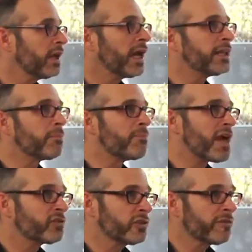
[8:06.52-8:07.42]
and the
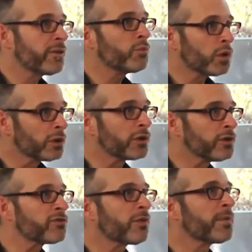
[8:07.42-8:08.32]
best of them will
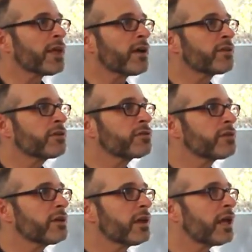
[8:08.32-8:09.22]
learn from the others,
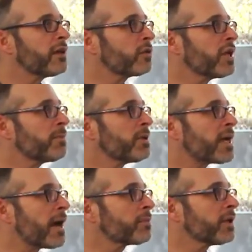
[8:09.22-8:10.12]
and they'll keep
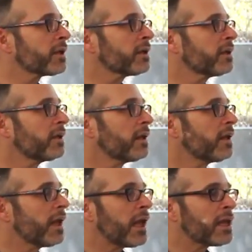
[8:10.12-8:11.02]
adapting.
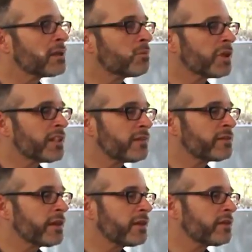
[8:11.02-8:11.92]
But these
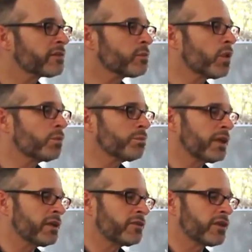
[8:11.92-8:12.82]
cities won't
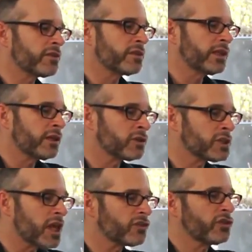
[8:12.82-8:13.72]
be just little
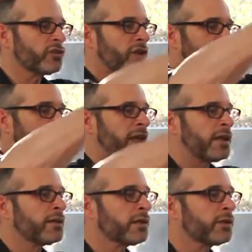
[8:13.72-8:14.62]
clusters that
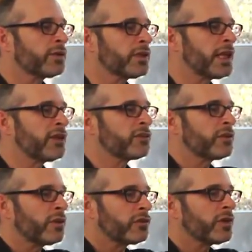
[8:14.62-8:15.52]
stand alone in nature.
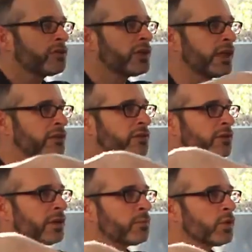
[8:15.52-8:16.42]
They'll start to
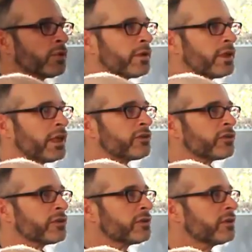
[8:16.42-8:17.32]
integrate more with
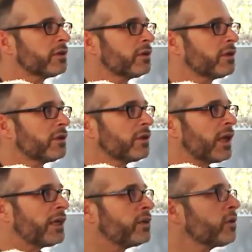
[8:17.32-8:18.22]
nature.
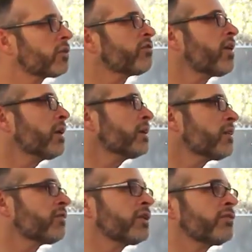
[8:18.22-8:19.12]
And you look far
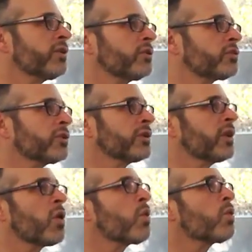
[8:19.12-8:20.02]
enough in the future and
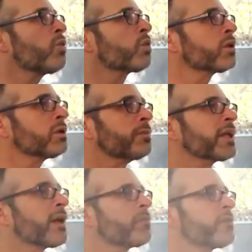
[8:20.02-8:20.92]
the whole world
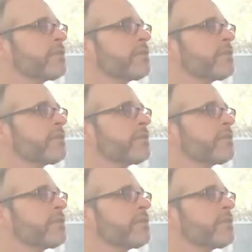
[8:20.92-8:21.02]
becomes